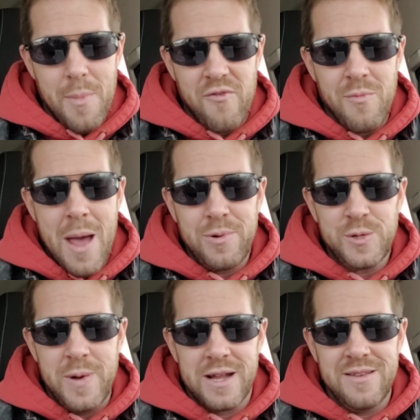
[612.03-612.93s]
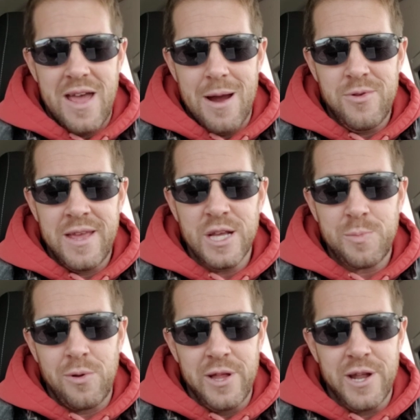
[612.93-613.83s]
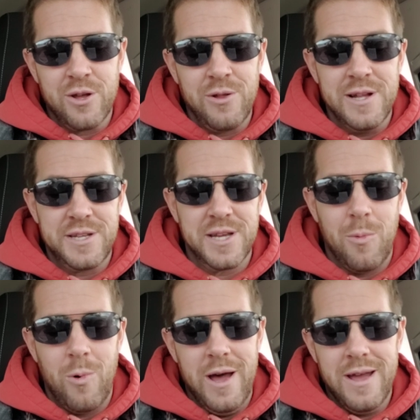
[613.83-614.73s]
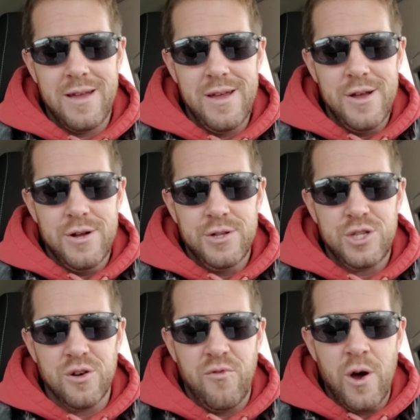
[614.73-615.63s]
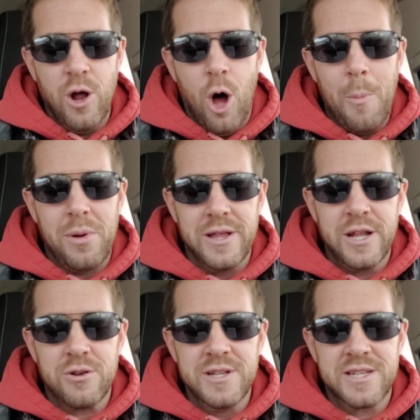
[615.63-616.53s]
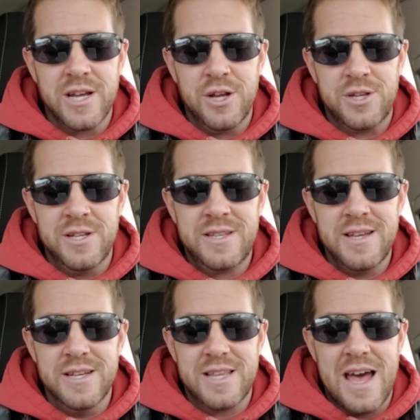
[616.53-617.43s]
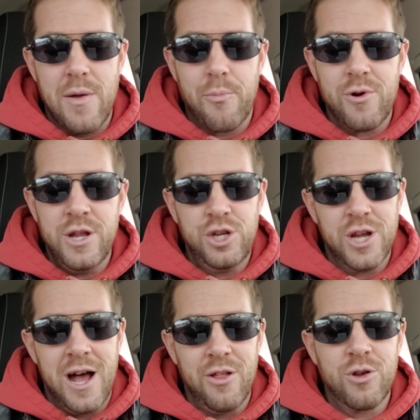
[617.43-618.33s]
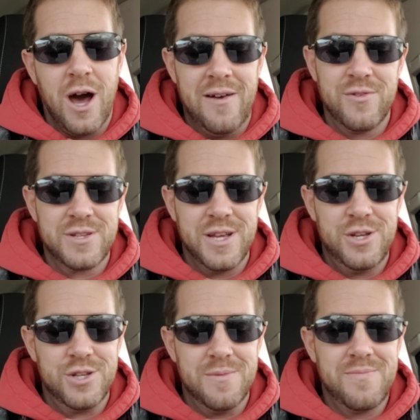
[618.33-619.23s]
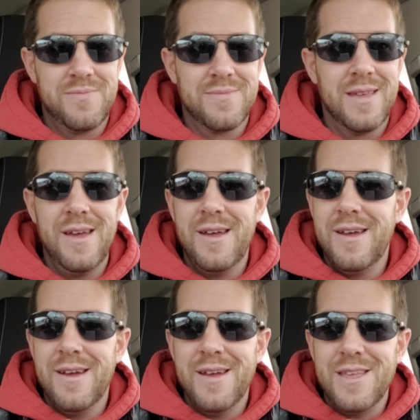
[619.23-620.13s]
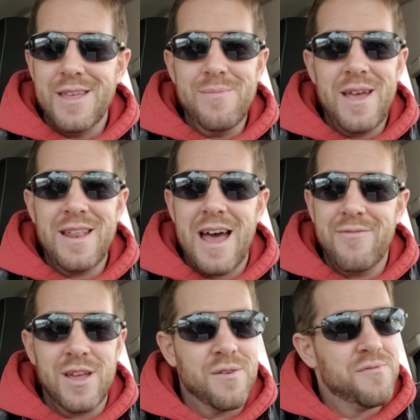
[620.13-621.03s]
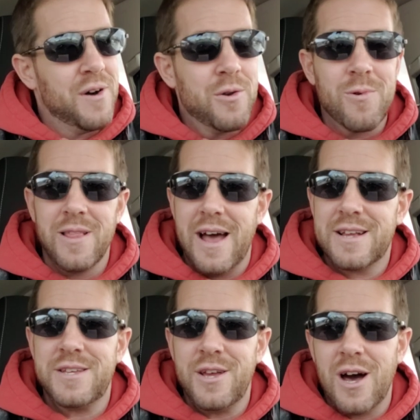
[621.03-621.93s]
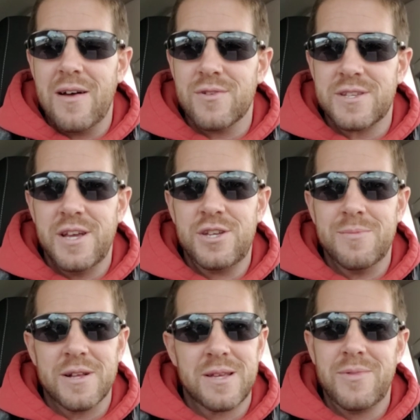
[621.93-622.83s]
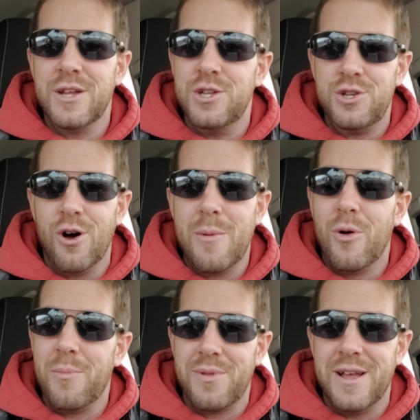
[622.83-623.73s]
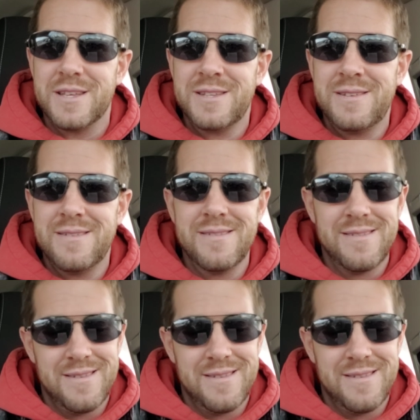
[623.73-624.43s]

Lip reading: But from my perspective, everything is political in some way. To avoid all political discussions is to have a pretty shallow conversation. You mean having a fun, relaxing conversation about something enjoyable and pleasant?